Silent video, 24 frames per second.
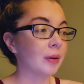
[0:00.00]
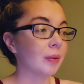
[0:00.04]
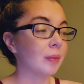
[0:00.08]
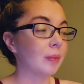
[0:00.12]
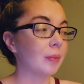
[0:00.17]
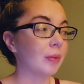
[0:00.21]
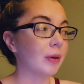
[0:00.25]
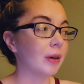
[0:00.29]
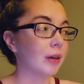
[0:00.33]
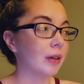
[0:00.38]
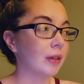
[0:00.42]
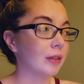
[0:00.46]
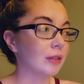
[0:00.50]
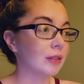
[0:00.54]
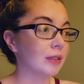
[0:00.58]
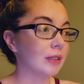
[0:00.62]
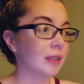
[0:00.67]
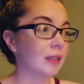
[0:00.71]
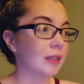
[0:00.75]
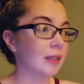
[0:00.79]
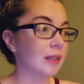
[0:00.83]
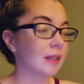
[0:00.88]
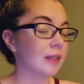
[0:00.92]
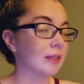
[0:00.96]
But you
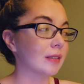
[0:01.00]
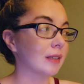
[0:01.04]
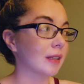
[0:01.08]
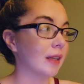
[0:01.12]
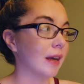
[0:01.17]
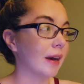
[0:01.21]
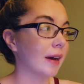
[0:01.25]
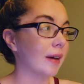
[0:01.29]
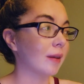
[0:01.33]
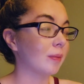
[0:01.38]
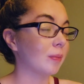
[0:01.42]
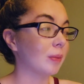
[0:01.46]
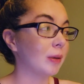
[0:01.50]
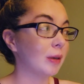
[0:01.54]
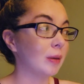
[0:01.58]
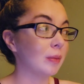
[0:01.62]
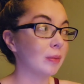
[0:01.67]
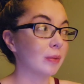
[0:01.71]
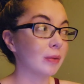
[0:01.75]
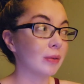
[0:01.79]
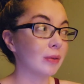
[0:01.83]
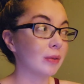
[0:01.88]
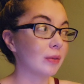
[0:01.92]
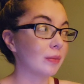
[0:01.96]
see there's a lot of
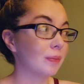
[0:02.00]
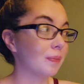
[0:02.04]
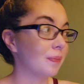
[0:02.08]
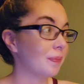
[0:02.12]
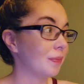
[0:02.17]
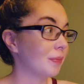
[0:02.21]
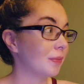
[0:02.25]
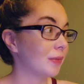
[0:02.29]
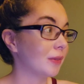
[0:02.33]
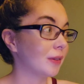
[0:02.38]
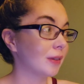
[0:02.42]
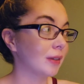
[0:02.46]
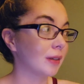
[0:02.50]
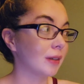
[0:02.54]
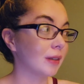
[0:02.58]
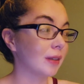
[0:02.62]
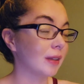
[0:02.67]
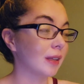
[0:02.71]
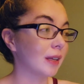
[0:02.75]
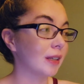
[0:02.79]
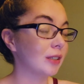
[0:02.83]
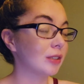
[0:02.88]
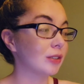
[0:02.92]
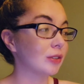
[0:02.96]
people
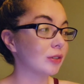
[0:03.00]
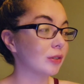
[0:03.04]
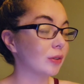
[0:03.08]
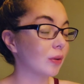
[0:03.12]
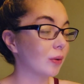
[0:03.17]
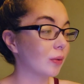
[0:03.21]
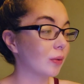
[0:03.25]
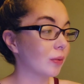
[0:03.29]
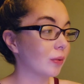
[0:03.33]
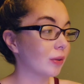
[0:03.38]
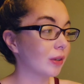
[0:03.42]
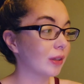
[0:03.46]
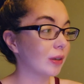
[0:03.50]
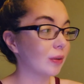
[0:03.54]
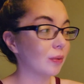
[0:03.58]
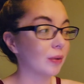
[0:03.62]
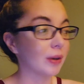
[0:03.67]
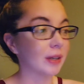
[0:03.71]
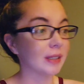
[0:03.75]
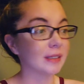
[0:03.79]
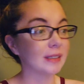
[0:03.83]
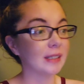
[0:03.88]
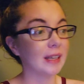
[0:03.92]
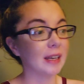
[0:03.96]
they just don't really
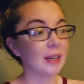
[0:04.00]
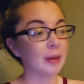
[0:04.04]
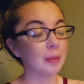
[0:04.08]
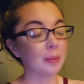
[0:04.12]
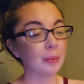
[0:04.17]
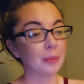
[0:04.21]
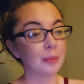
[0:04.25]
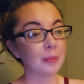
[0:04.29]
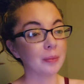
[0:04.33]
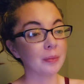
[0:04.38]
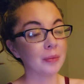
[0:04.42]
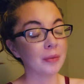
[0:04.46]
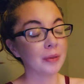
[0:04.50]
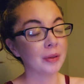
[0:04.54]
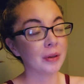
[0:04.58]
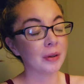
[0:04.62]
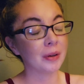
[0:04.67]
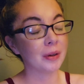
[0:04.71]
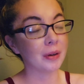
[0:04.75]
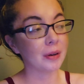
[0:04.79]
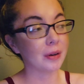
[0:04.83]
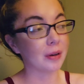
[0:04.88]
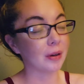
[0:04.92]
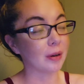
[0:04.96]
want to take
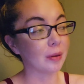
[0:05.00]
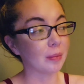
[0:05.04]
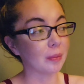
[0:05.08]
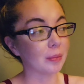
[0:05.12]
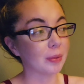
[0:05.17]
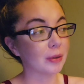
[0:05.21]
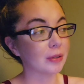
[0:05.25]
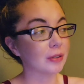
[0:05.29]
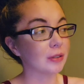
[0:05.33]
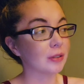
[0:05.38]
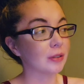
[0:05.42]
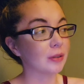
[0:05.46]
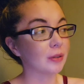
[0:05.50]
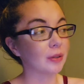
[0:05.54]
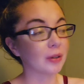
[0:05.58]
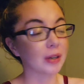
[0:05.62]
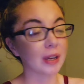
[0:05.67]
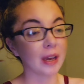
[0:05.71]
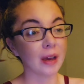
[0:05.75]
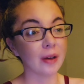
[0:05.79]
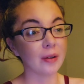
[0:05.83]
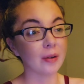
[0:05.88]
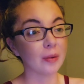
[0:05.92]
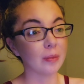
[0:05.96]
um, personal
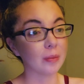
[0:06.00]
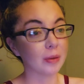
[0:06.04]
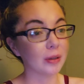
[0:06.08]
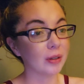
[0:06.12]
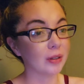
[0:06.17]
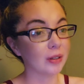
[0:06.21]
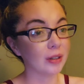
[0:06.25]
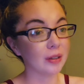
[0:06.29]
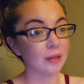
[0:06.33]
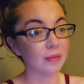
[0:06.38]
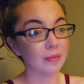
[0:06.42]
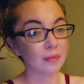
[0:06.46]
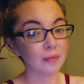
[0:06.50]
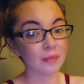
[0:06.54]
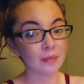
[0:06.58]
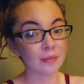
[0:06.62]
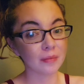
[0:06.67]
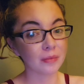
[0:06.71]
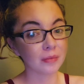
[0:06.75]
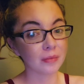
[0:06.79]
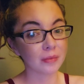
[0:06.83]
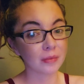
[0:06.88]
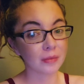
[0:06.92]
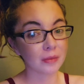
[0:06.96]
accountability.
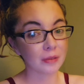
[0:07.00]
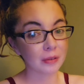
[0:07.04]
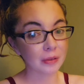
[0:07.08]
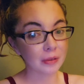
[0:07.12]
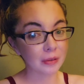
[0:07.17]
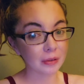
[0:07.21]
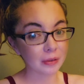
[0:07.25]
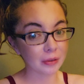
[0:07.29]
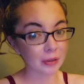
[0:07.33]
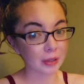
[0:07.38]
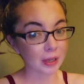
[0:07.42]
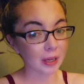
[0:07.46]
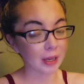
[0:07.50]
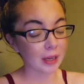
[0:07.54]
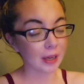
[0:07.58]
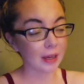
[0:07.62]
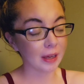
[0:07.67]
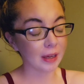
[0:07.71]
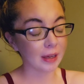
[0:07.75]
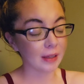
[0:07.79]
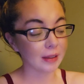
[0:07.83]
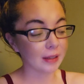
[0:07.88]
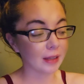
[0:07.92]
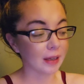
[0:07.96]

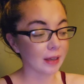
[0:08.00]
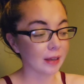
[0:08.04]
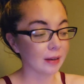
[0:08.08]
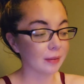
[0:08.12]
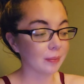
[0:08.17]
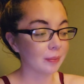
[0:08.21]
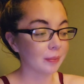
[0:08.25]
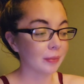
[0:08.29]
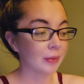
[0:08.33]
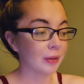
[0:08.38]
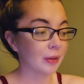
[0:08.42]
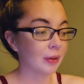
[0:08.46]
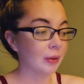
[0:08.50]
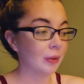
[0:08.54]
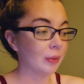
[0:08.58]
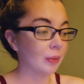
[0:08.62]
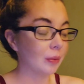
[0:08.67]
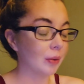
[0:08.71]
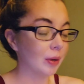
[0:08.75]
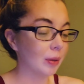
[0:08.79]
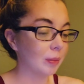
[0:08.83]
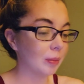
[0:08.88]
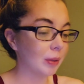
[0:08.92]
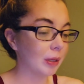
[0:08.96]
Okay, and then
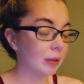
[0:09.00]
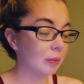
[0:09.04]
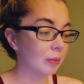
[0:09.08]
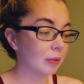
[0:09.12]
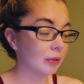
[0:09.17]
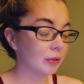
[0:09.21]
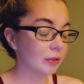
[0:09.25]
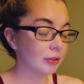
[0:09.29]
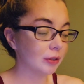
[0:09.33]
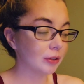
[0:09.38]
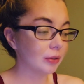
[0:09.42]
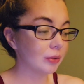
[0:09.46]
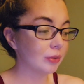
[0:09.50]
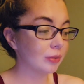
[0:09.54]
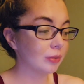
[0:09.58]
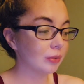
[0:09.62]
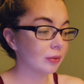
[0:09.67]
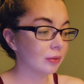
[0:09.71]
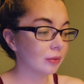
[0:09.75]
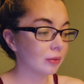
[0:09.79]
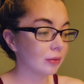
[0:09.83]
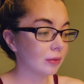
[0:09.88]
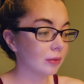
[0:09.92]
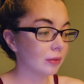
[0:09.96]
when people
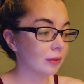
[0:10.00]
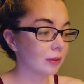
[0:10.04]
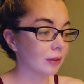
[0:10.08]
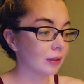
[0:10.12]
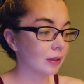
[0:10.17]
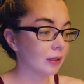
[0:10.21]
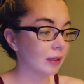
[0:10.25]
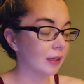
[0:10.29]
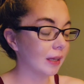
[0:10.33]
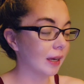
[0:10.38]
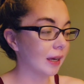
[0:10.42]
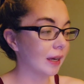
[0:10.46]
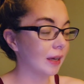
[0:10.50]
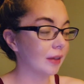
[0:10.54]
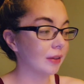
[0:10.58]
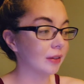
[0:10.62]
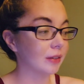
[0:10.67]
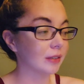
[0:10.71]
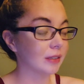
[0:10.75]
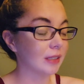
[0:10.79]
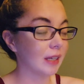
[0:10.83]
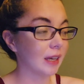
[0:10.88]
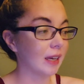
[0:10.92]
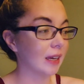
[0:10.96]
do, they
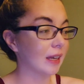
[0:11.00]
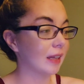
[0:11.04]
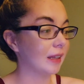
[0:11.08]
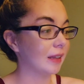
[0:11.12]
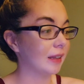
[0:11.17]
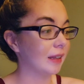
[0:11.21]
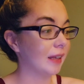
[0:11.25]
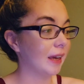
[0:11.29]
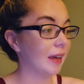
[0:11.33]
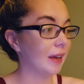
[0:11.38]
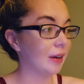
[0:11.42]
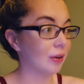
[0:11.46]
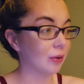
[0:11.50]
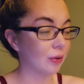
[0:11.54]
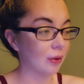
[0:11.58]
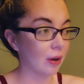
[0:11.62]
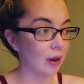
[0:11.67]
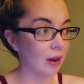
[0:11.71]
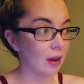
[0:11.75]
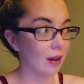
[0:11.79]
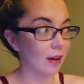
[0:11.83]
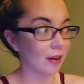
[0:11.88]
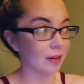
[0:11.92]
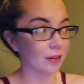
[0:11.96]
either take it later
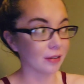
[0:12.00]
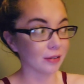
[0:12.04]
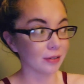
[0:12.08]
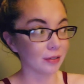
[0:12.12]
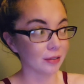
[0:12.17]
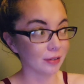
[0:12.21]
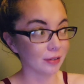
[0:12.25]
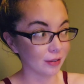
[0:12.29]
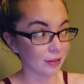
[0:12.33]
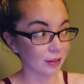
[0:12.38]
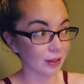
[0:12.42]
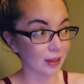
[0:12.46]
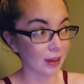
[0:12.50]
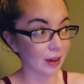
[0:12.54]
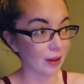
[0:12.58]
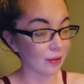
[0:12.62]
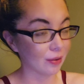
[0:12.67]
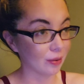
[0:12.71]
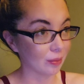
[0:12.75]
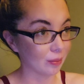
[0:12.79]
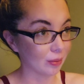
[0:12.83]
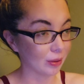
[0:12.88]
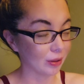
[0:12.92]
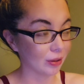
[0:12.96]
on
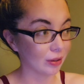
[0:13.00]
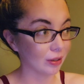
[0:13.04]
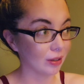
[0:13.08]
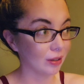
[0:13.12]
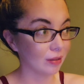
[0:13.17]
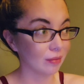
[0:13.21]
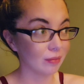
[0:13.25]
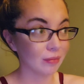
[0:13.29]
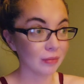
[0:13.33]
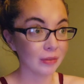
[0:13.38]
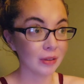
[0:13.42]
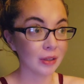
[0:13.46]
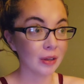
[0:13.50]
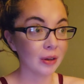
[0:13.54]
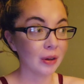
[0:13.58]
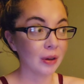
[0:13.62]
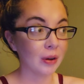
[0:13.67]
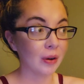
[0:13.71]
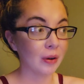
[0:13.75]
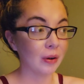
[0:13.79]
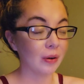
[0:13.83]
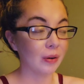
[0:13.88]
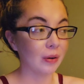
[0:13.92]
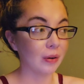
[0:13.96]
accountability
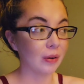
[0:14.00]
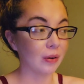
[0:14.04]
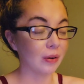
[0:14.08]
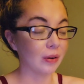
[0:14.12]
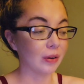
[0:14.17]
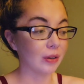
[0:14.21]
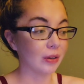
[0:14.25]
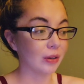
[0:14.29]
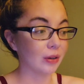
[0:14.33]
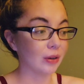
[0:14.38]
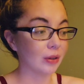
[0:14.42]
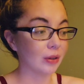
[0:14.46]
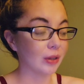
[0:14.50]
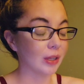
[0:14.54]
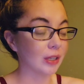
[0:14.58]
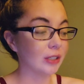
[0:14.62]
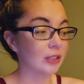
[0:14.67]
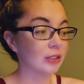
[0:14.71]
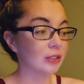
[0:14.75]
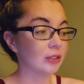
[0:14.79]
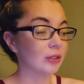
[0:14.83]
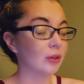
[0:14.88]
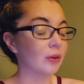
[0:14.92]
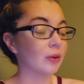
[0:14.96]
or you know they
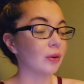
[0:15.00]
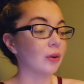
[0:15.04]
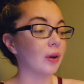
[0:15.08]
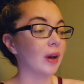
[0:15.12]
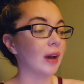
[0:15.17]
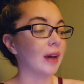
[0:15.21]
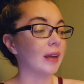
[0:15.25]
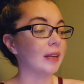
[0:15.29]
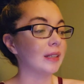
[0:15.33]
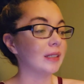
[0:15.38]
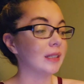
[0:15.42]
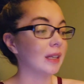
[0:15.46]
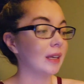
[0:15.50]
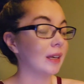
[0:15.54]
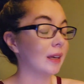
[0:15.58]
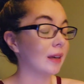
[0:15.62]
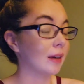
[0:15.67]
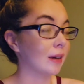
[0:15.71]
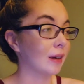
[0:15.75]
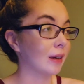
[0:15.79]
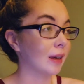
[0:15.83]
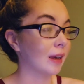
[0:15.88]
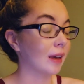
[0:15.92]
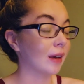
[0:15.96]
just don't know how to
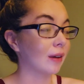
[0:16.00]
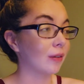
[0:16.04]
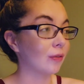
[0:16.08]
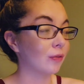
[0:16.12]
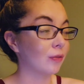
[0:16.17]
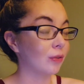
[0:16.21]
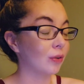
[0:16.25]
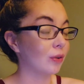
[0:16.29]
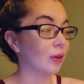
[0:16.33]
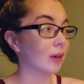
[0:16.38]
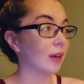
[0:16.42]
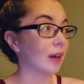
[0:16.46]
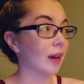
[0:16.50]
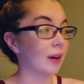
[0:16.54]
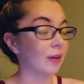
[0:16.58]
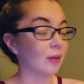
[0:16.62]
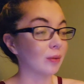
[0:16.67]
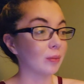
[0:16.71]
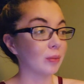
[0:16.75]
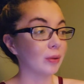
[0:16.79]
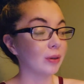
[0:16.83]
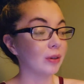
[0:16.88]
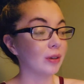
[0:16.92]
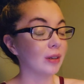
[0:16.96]
take full
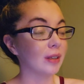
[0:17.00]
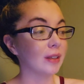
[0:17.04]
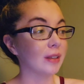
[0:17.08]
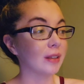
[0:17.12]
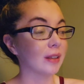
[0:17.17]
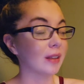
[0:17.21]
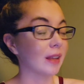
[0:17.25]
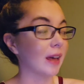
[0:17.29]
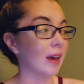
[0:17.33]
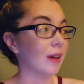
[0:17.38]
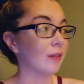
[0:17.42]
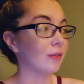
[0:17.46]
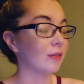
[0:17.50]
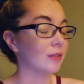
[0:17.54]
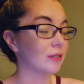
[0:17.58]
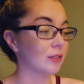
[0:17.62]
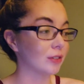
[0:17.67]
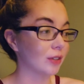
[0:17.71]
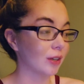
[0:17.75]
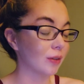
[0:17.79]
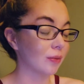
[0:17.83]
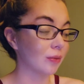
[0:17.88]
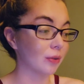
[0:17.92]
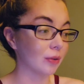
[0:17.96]
accountability in their life in
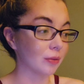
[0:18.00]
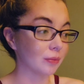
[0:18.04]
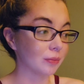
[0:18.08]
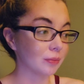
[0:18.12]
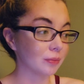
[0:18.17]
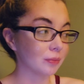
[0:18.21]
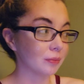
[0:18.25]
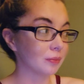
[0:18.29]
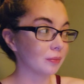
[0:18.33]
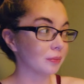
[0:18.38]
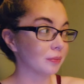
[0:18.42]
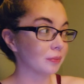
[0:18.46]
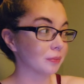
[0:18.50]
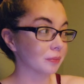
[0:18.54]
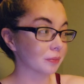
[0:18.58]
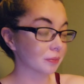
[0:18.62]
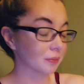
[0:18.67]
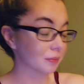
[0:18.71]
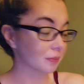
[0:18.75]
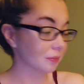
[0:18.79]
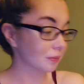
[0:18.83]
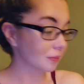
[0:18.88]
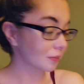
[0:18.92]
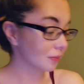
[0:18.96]
general
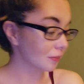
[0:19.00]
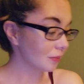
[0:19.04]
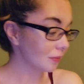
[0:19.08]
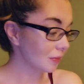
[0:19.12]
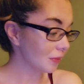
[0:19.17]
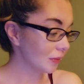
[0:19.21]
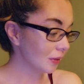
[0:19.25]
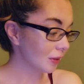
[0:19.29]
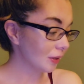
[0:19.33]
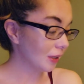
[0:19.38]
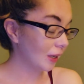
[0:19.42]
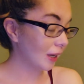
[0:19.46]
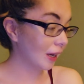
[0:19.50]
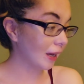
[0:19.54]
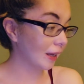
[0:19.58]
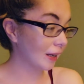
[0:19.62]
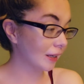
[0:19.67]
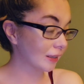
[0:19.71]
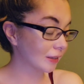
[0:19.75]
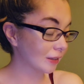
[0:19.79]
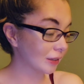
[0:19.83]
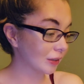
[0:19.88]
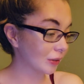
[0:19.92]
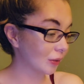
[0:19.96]
and
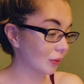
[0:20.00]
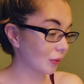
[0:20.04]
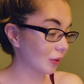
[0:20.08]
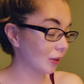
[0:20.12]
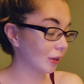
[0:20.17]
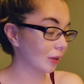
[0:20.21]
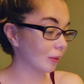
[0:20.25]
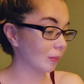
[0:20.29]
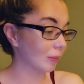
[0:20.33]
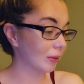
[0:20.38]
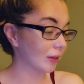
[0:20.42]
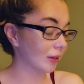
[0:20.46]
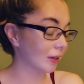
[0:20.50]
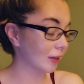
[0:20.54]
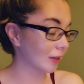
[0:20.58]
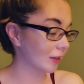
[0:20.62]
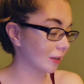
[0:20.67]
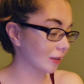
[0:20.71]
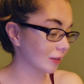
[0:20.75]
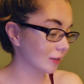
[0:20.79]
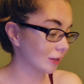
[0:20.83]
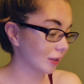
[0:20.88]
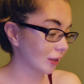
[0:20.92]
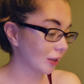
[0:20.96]
it's annoying
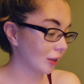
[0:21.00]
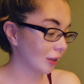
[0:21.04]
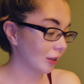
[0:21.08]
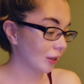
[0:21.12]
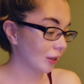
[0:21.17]
because